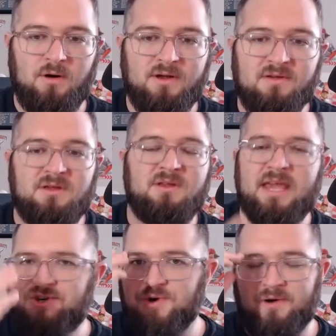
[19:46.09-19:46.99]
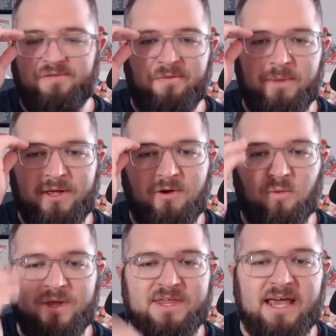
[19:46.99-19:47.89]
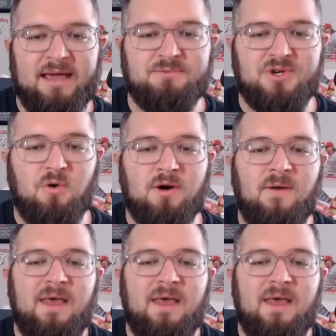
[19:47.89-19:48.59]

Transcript: In case you're unfamiliar with the game score,